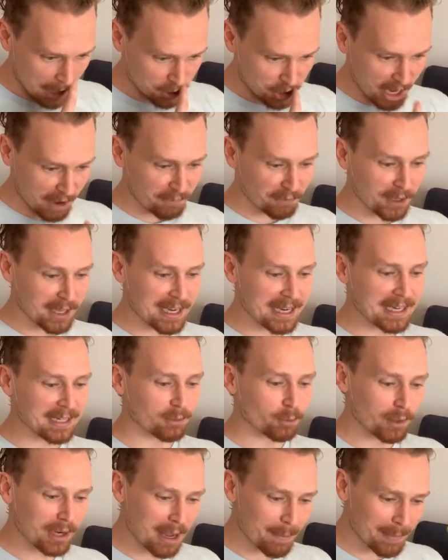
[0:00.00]
Jeff
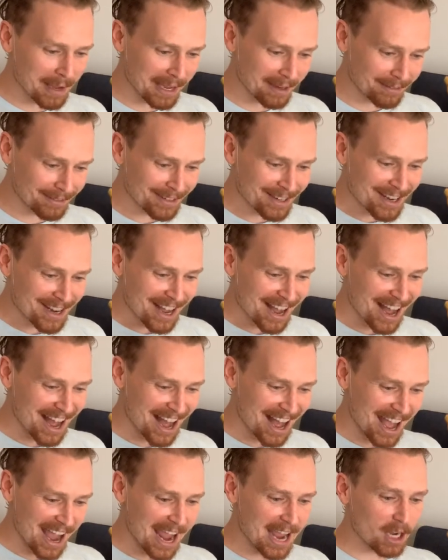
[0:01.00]
Lee, what up, man?
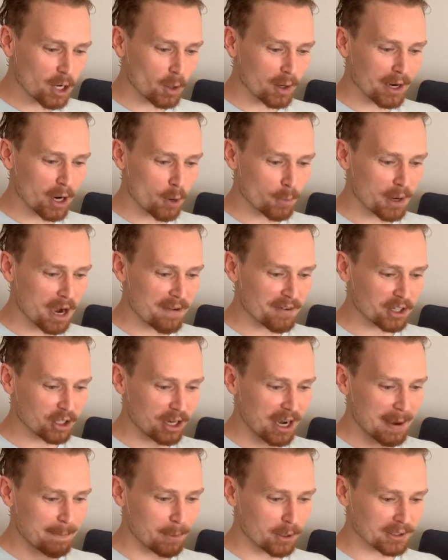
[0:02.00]
Hey, Coy, hope you're having a
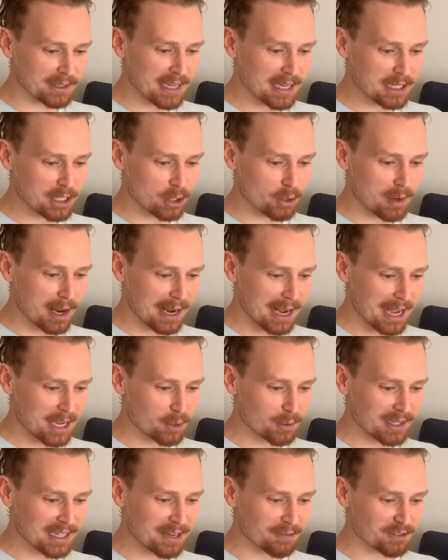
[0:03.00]
great birthday, dude. I got
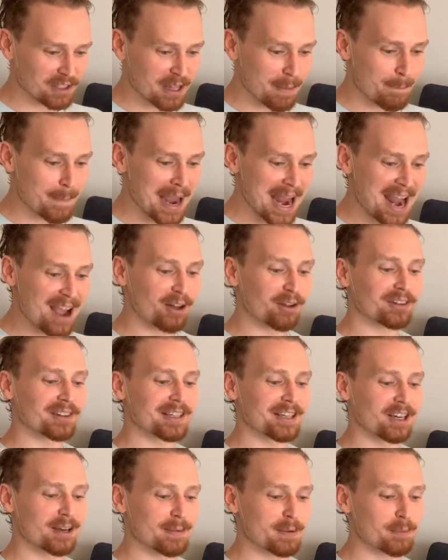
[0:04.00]
you a gift in the mail.
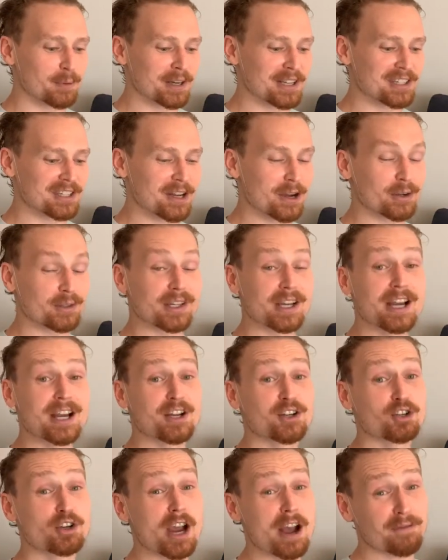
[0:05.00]
Think you're going to be pretty stoked.
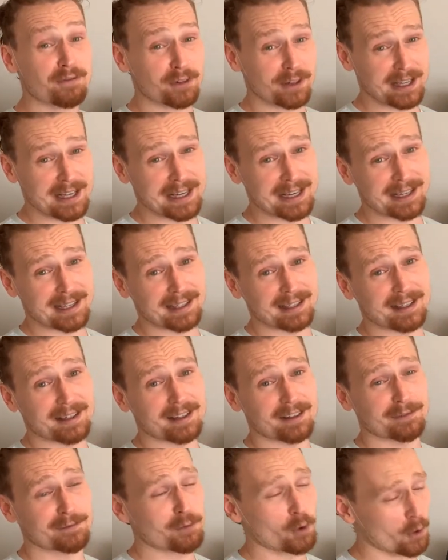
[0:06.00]
Jeff Lee,
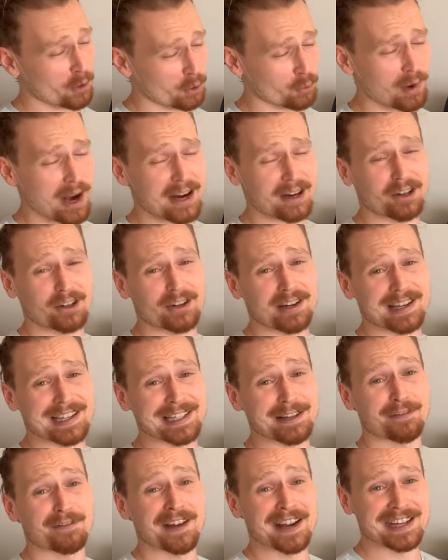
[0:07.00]
for the record,
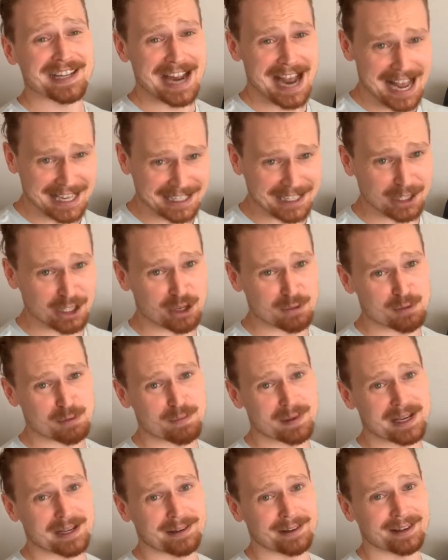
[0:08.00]
is a fantastic human
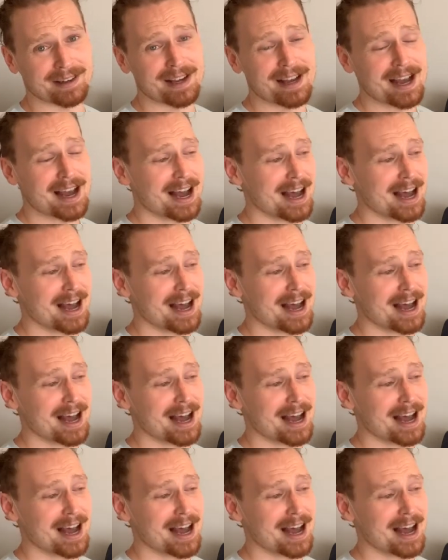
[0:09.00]
being.